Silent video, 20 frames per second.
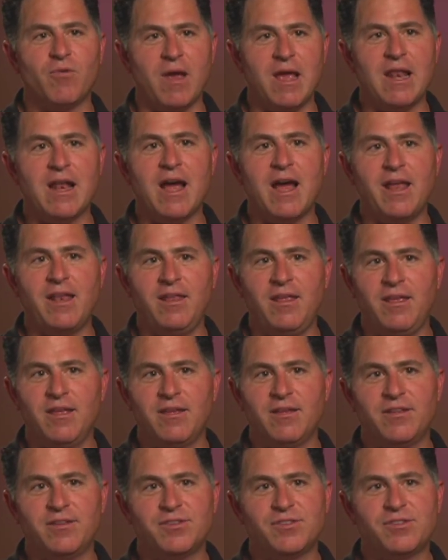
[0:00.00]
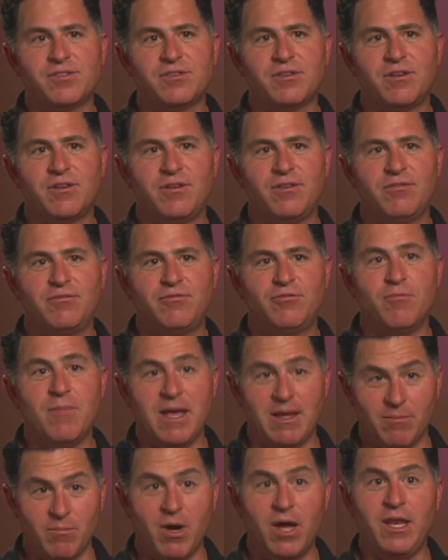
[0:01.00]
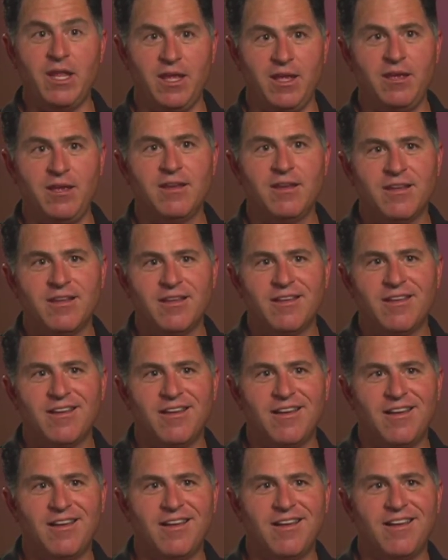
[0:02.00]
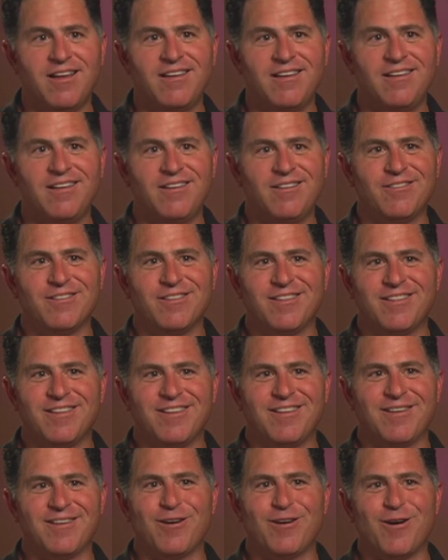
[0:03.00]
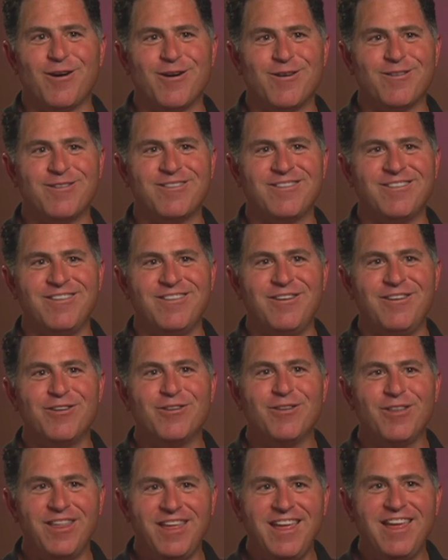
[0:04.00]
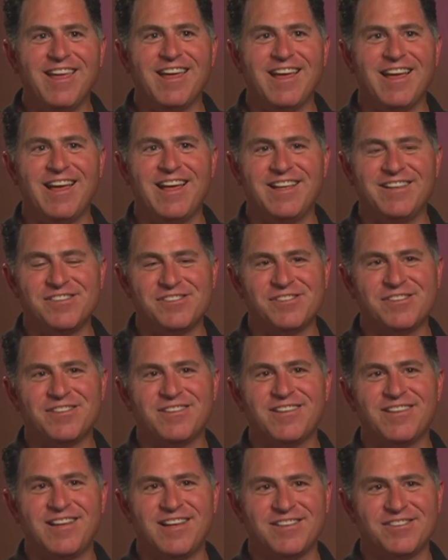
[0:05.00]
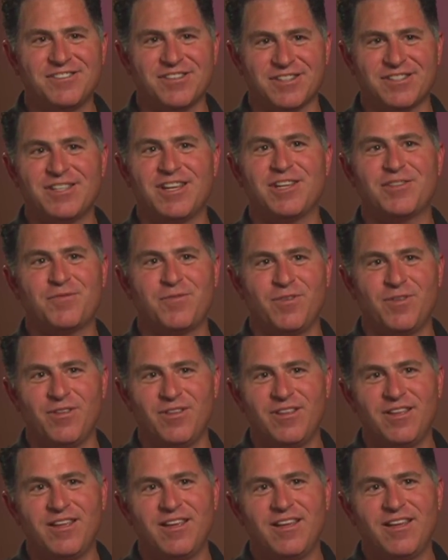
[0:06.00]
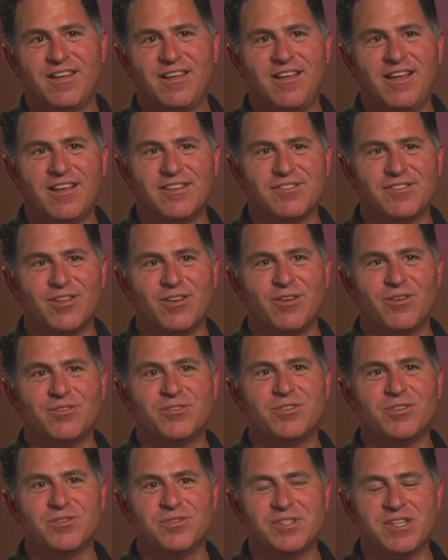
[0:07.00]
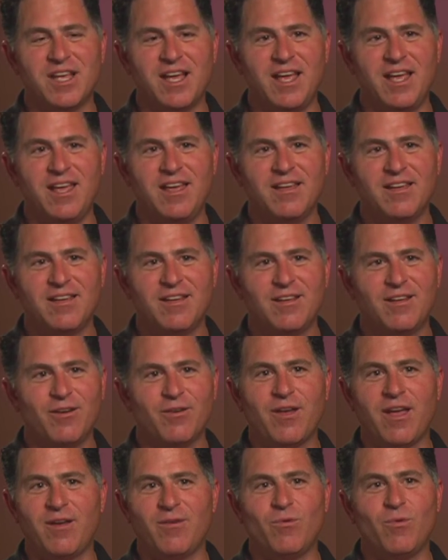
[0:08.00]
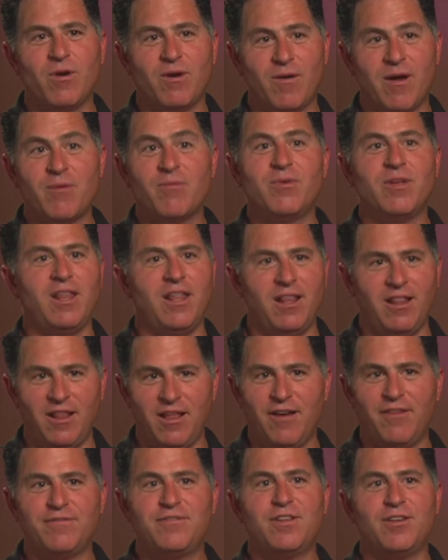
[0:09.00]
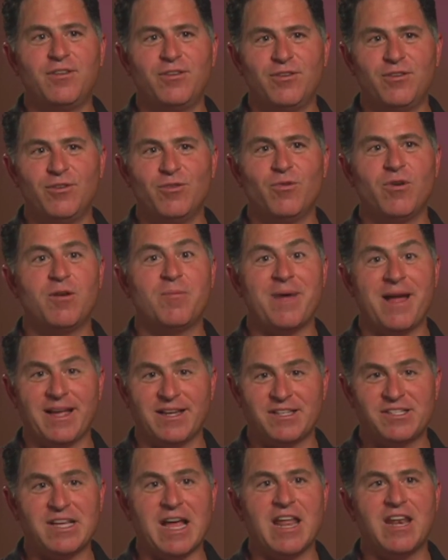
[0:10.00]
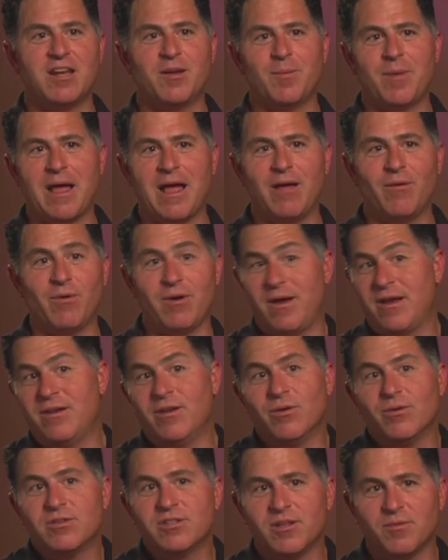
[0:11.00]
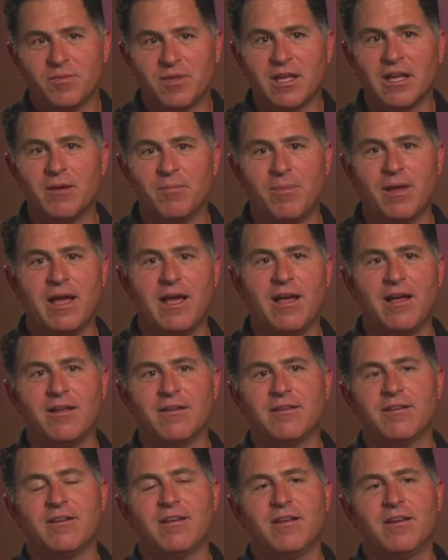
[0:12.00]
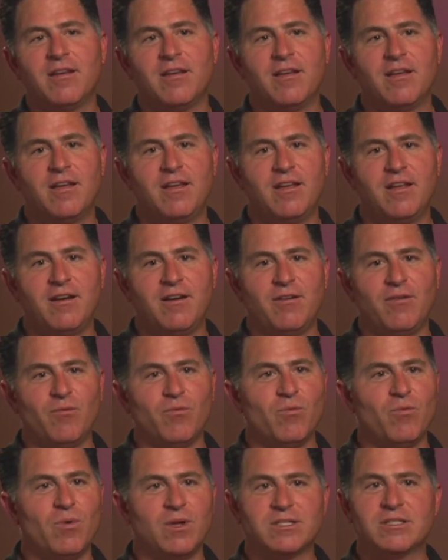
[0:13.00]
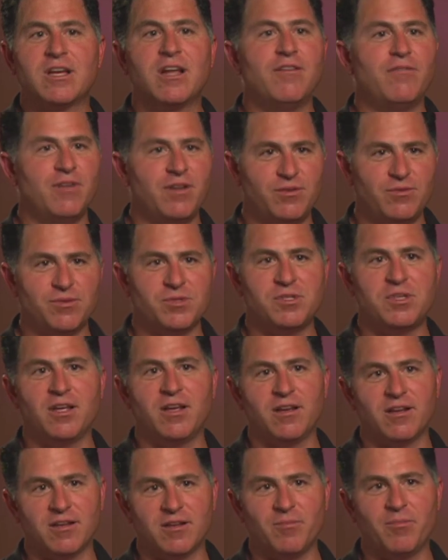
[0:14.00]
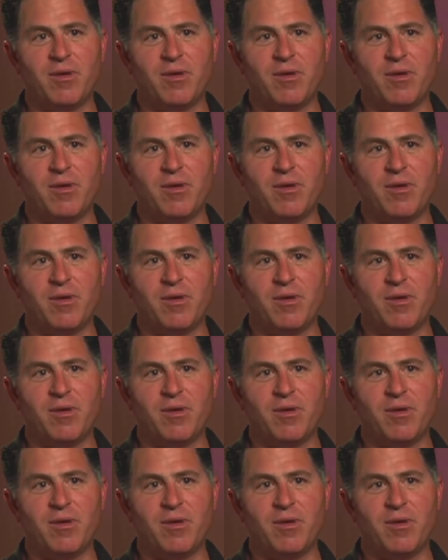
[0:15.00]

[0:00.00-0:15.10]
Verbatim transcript: great ideas to make money, uh, you know, aren't nearly as as successful as those who say, okay, what do I really love to do? What am I excited about? What do I know something about? You know, what's kind of interesting and